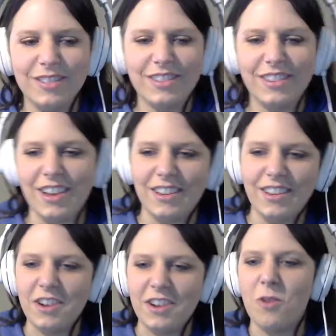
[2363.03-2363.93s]

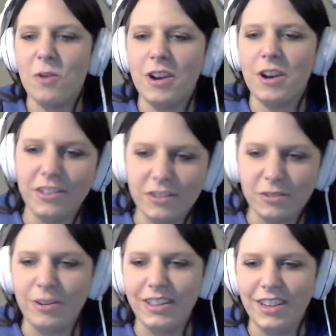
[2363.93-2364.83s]
They know what you're
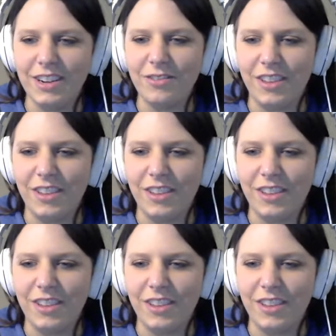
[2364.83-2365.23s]
doing. They don't think